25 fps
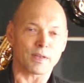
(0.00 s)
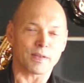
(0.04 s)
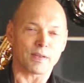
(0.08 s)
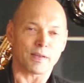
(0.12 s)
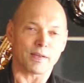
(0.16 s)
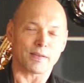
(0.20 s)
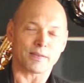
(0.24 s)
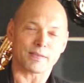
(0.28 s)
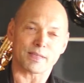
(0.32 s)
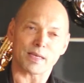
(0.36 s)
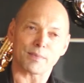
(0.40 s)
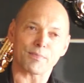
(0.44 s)

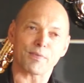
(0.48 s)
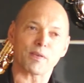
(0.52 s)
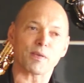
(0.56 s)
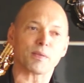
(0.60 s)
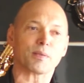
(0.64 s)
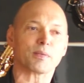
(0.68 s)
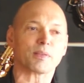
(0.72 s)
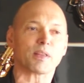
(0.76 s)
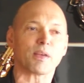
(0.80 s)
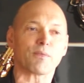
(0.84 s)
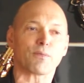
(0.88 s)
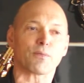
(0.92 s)
It's
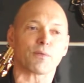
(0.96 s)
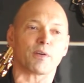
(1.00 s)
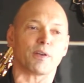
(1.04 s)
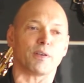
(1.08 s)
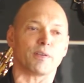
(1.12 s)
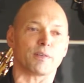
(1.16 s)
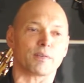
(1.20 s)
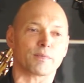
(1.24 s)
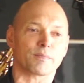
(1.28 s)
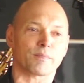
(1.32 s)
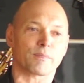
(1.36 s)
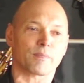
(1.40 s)
something different,
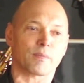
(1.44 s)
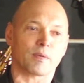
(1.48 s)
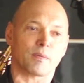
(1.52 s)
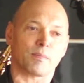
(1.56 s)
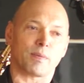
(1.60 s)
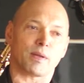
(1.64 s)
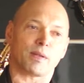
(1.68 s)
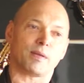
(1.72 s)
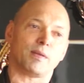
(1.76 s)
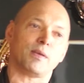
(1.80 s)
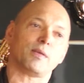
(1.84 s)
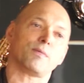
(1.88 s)

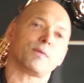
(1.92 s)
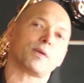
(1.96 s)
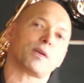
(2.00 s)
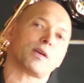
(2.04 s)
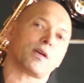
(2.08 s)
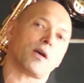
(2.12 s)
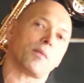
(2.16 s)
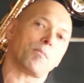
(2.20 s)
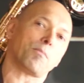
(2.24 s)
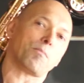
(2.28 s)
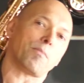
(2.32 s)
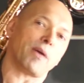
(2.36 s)
but here we
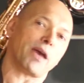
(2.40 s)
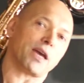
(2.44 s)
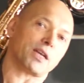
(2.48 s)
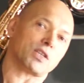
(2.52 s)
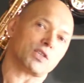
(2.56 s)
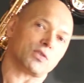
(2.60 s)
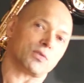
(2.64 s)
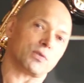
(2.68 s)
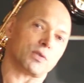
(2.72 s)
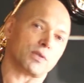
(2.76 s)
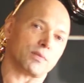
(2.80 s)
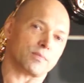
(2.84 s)
come back to